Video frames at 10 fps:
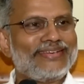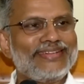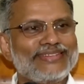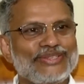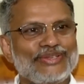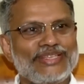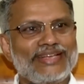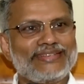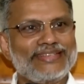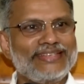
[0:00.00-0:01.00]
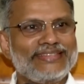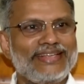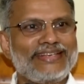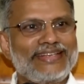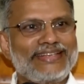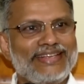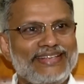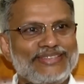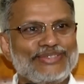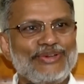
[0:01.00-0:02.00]
Uh, so that, that area
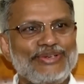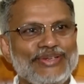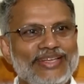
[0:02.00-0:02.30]
is going to get a